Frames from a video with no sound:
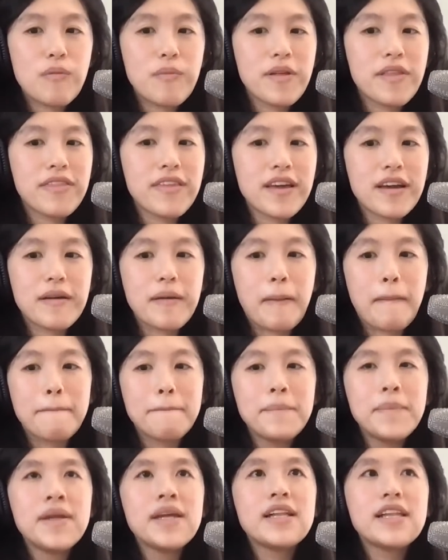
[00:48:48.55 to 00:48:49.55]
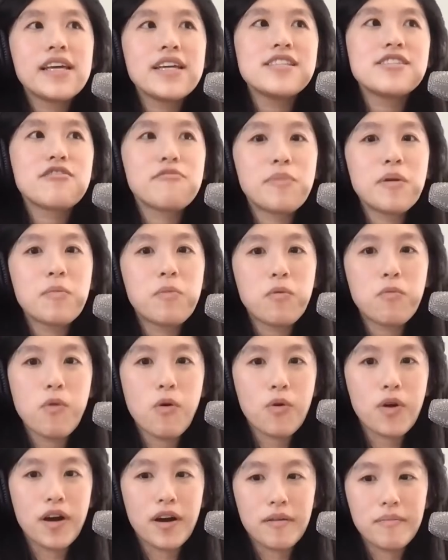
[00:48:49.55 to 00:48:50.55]
but think millions of people
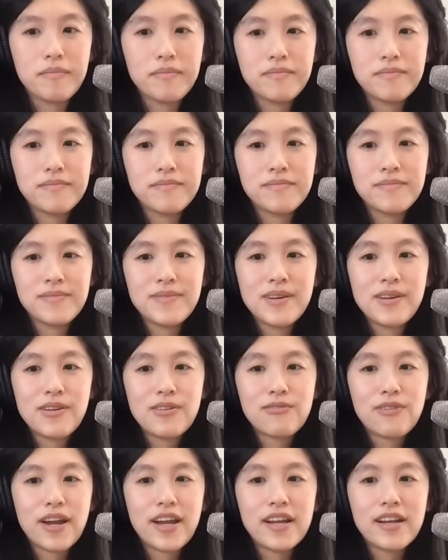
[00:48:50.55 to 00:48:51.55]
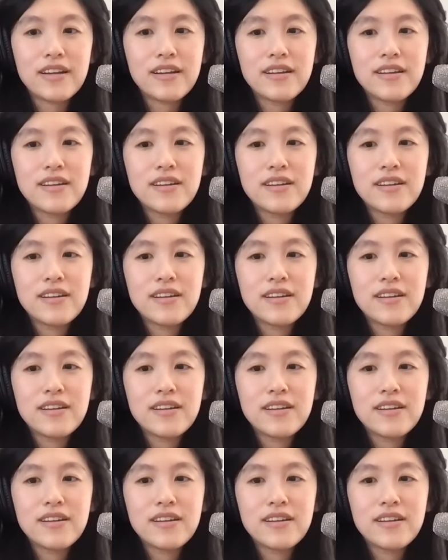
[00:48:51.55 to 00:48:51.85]
woke up, right?